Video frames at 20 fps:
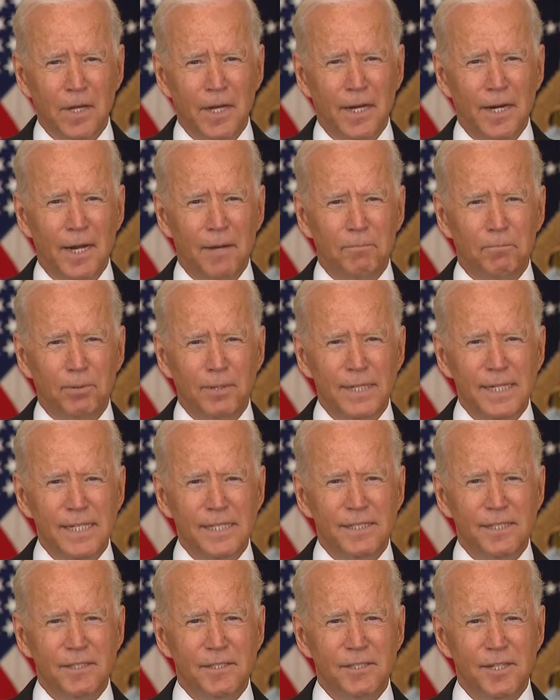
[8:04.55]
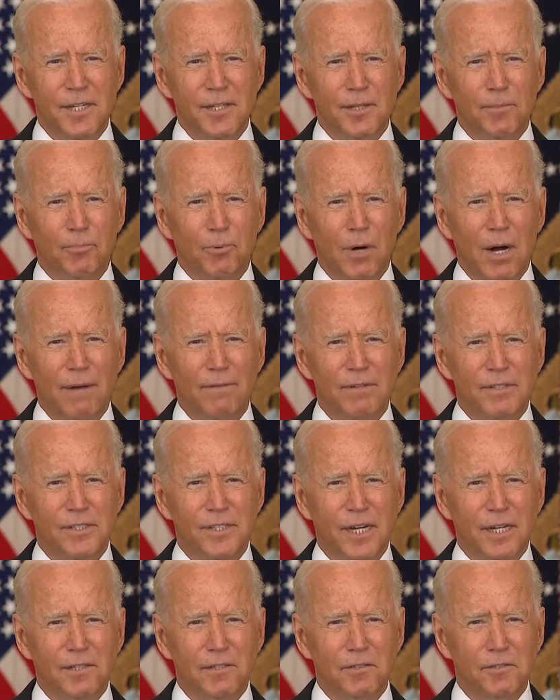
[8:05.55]
And I'm pleased to see the private
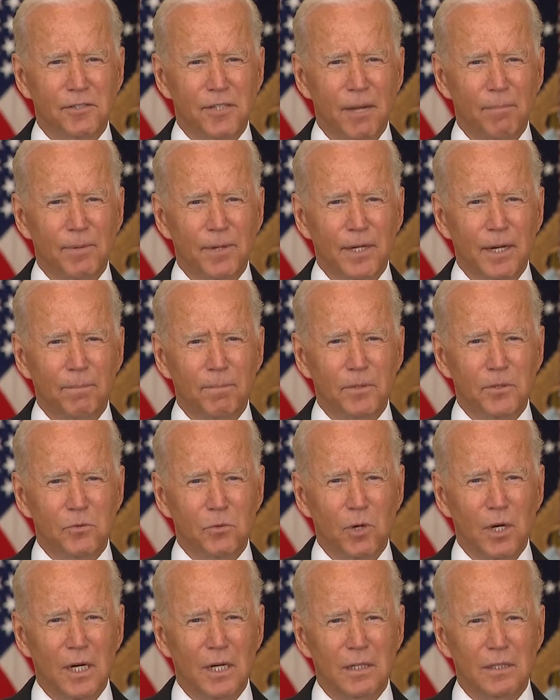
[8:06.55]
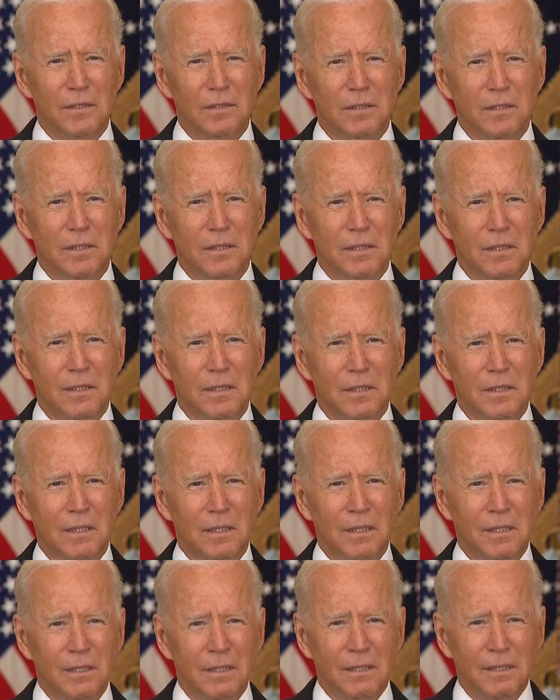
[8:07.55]
sector stepping up as well.
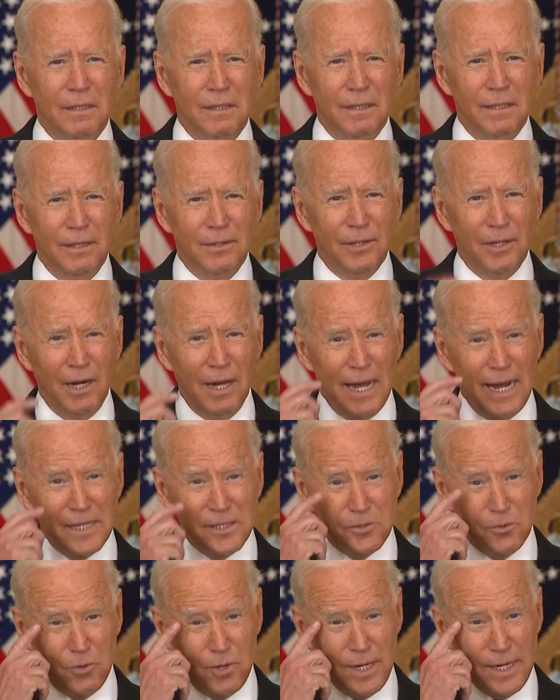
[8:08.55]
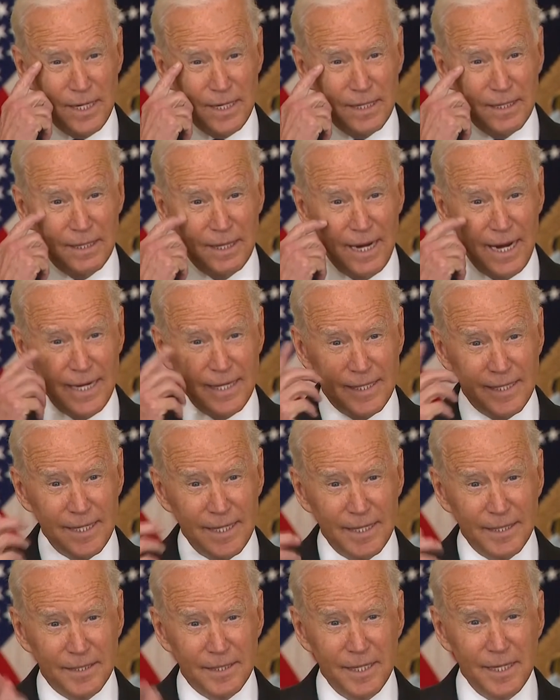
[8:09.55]
In the last week, A
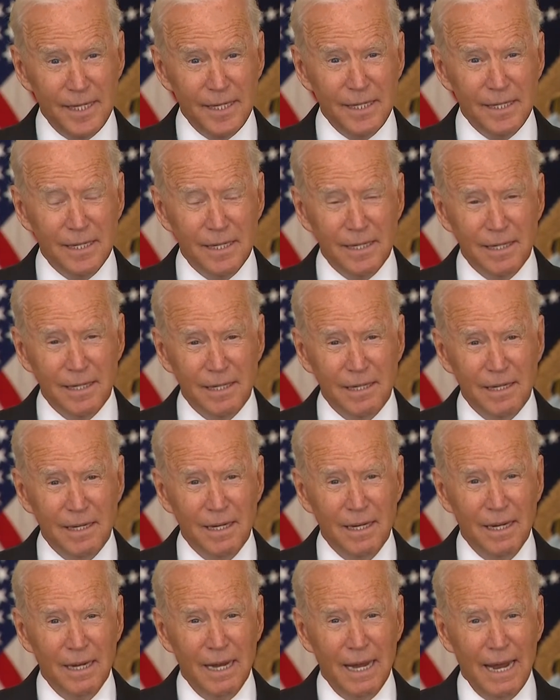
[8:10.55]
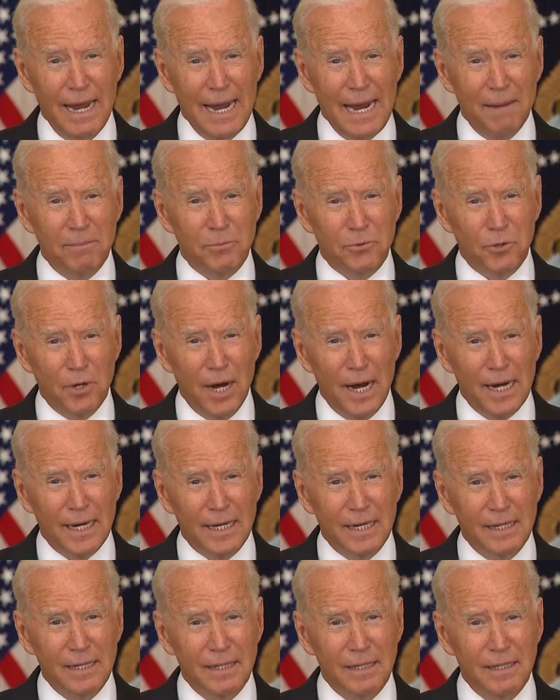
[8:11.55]
T and T, Amtrak,
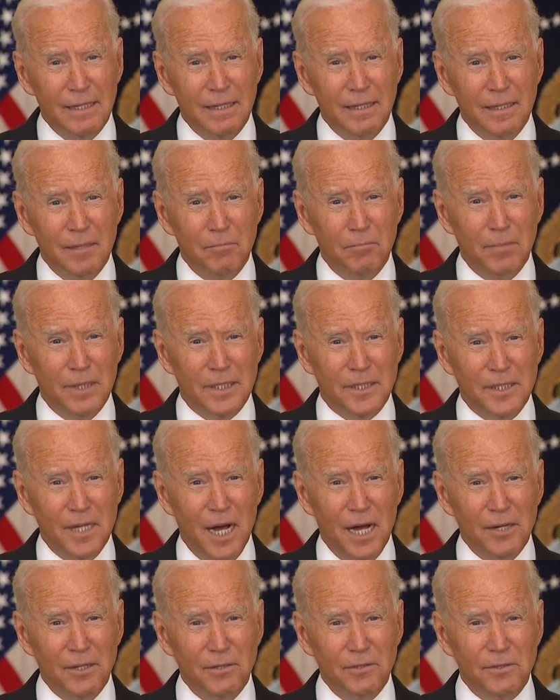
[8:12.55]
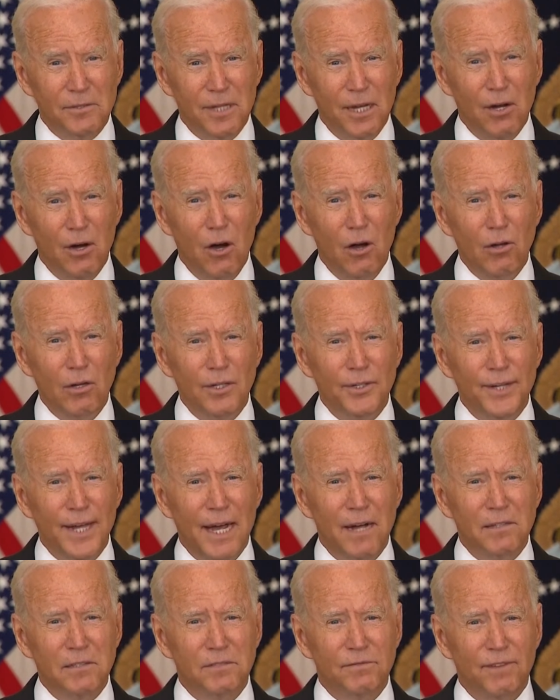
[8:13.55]
McDonald's, they all
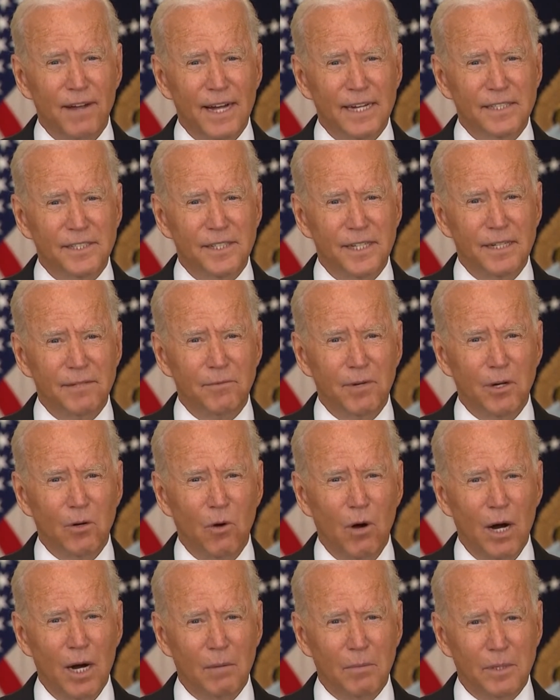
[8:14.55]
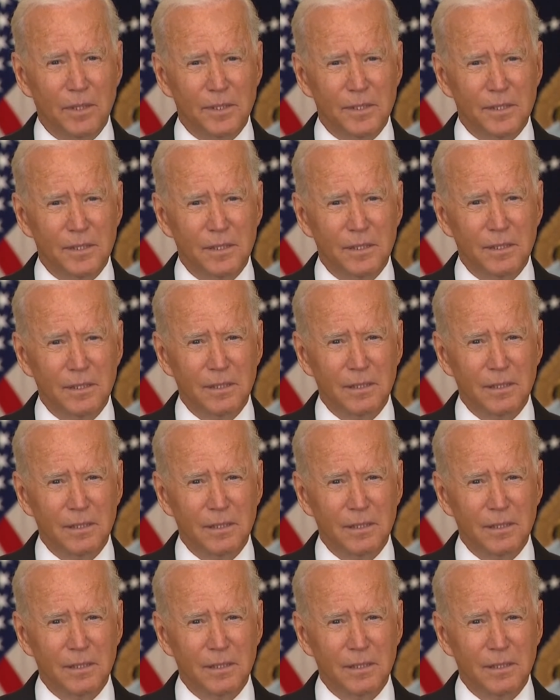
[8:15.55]
announced vaccine requirements.